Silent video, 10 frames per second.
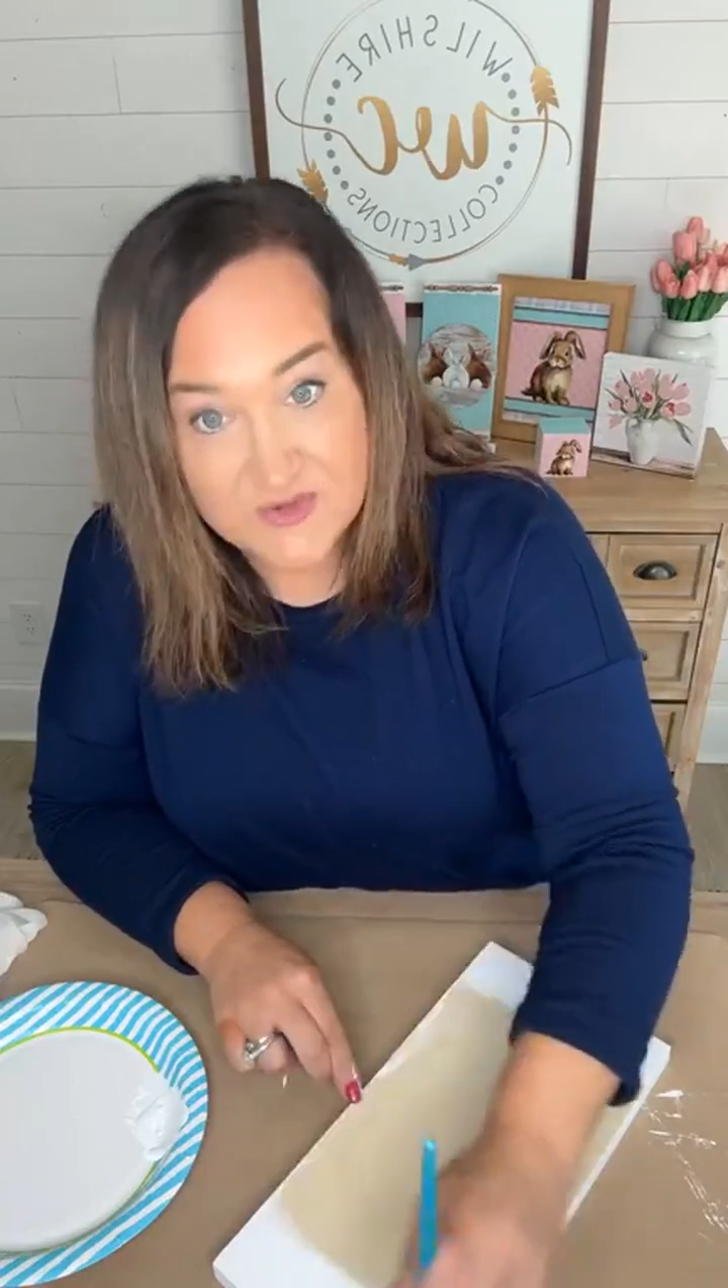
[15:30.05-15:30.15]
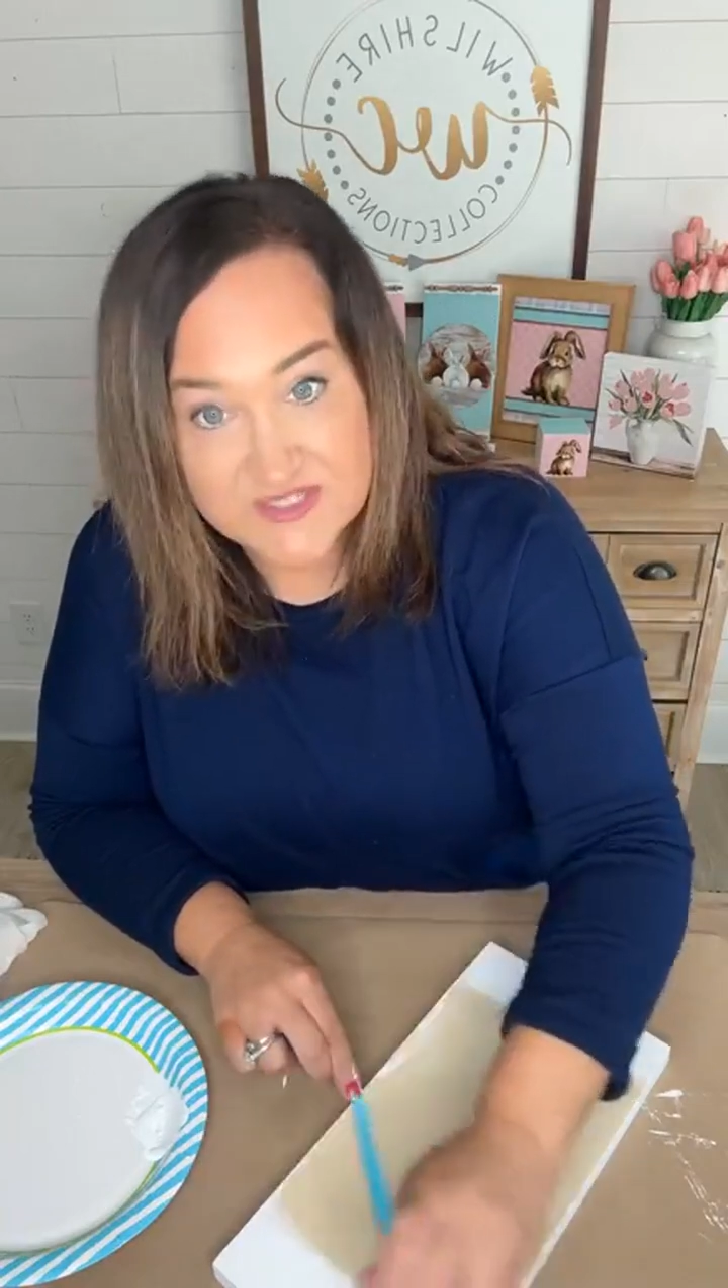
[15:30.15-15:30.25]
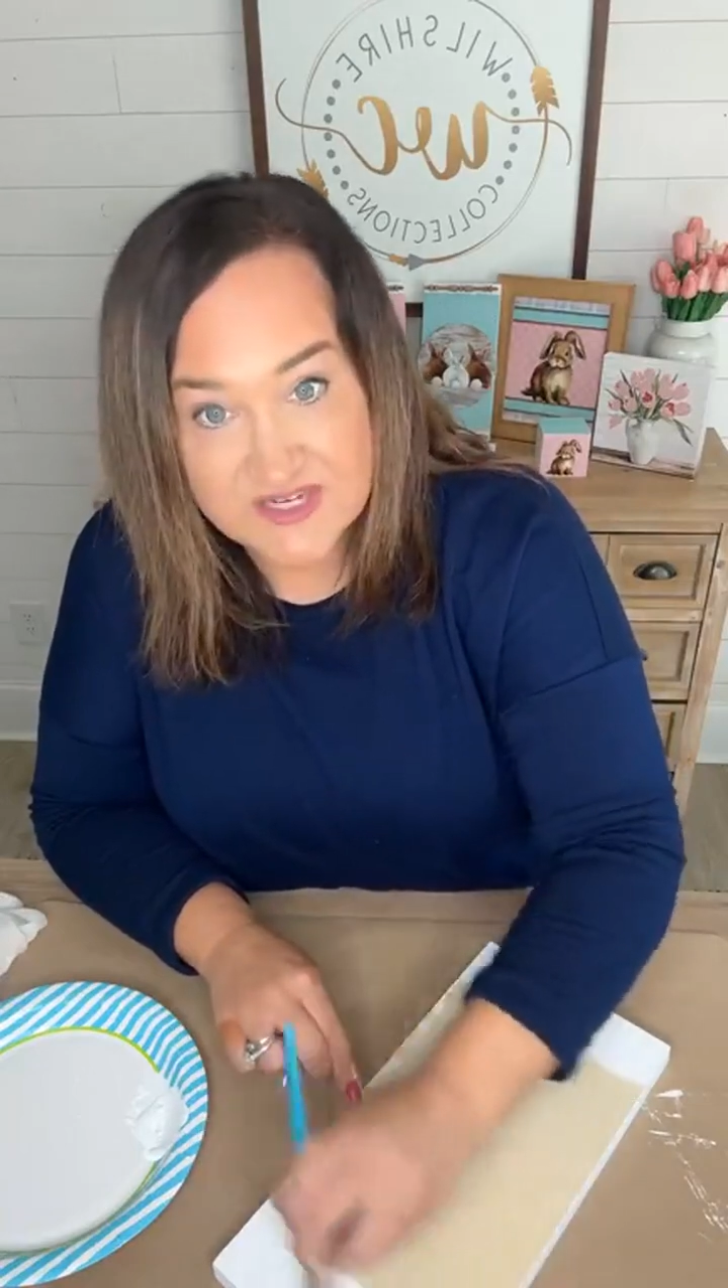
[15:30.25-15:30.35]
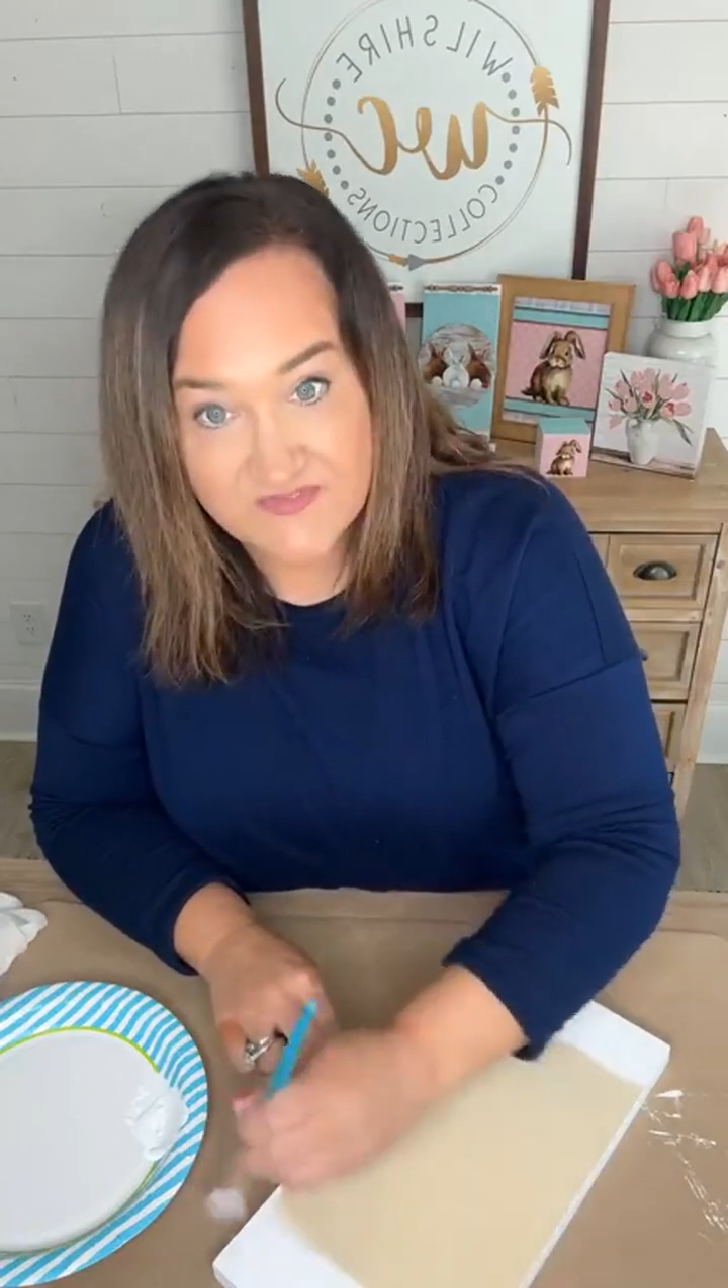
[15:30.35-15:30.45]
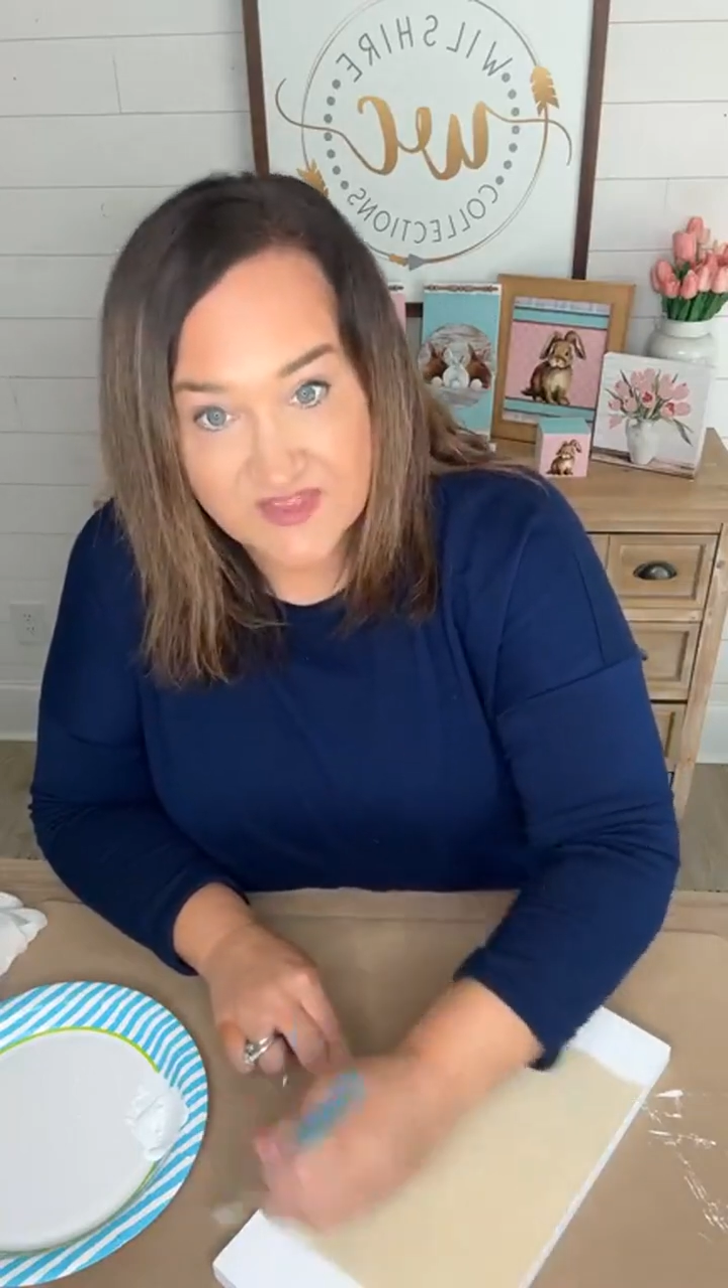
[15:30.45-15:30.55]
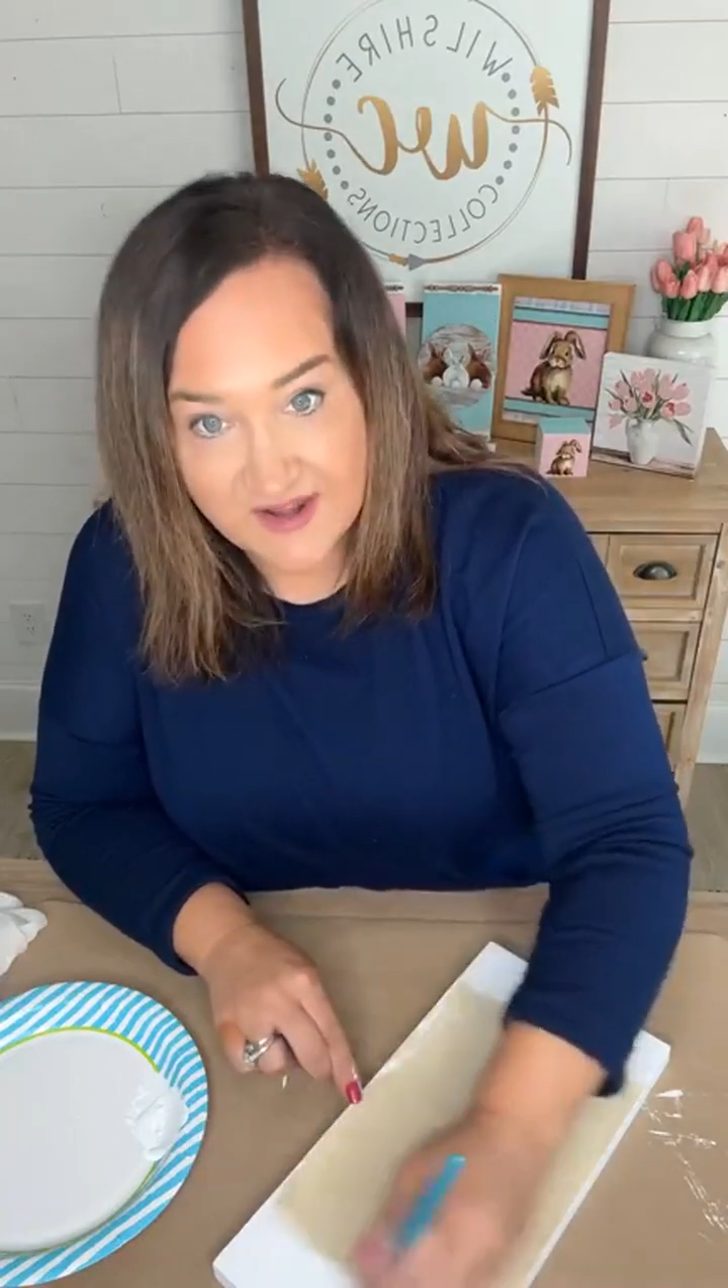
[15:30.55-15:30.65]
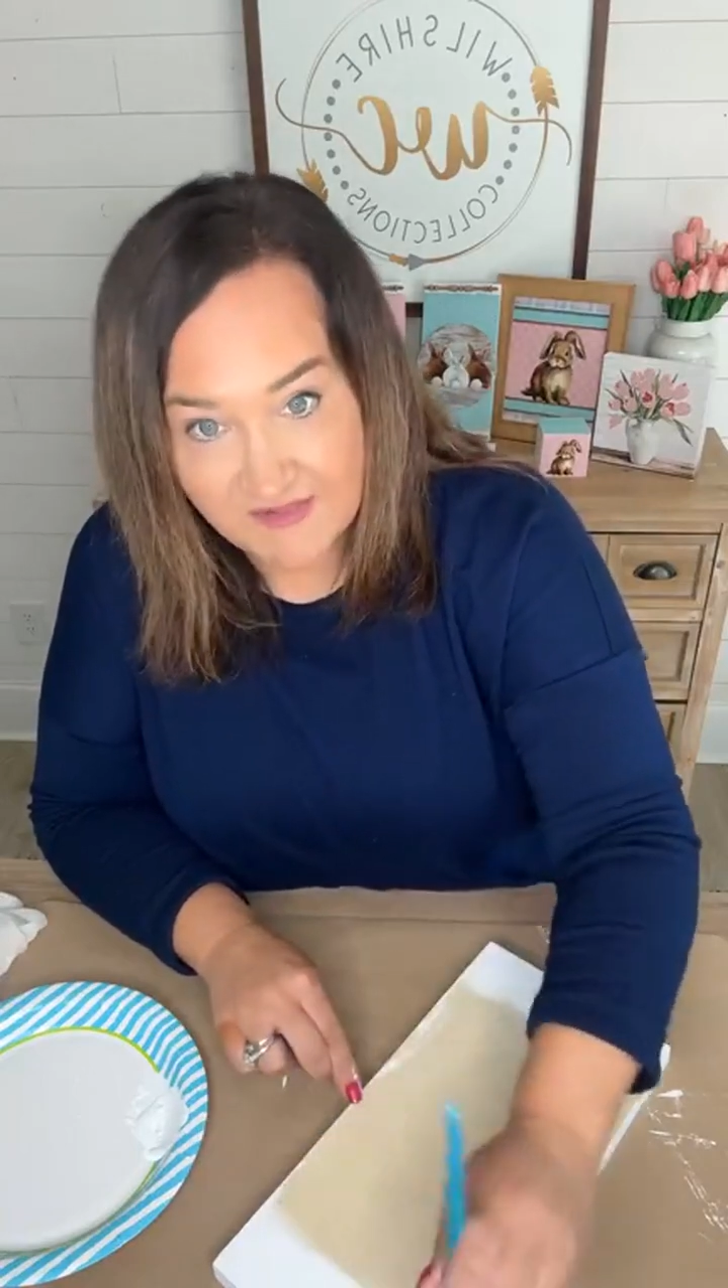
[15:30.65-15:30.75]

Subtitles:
cute stuff that